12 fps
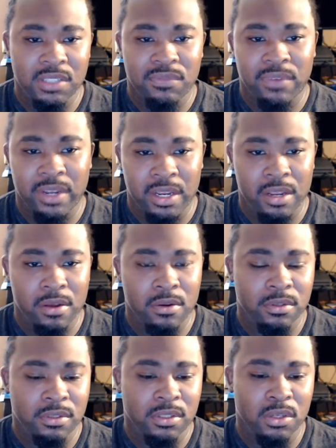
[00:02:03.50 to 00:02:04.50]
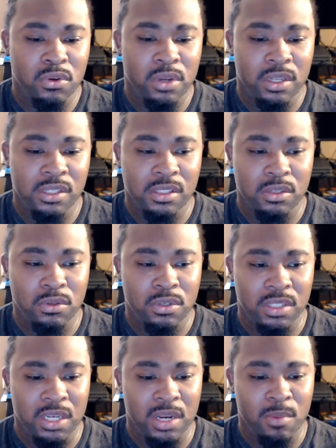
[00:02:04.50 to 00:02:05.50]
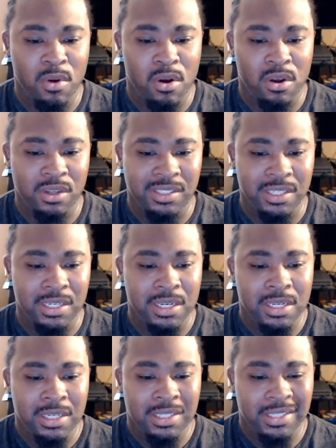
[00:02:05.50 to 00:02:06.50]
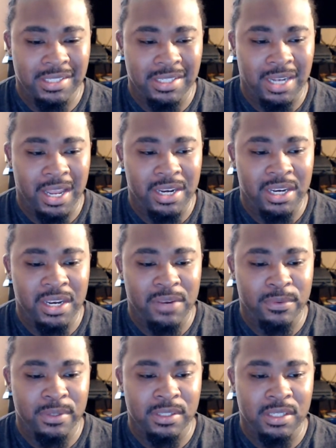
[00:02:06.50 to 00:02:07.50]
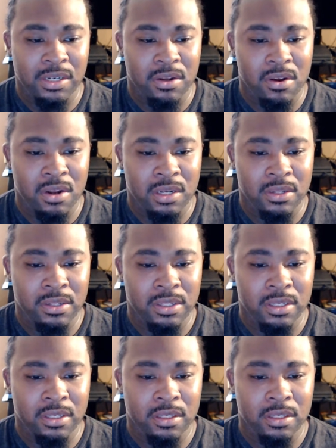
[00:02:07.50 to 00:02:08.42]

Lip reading: video so you can see them all and see the slight difference in all of the